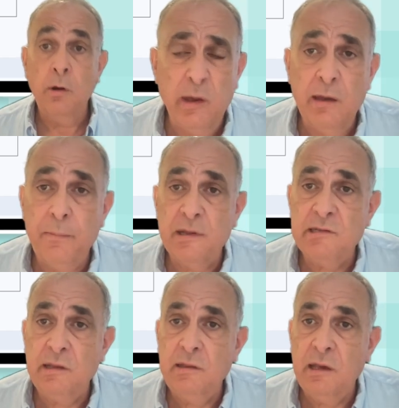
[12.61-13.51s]
Quick
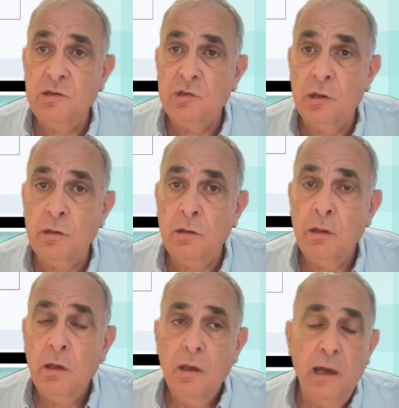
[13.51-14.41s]
presentation,
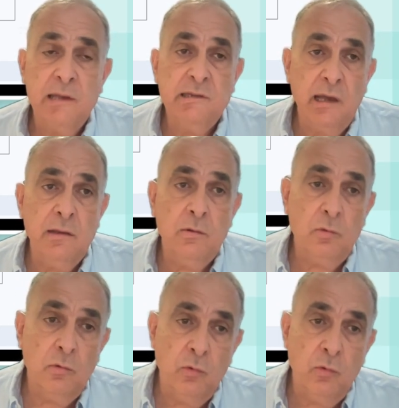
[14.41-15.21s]
and then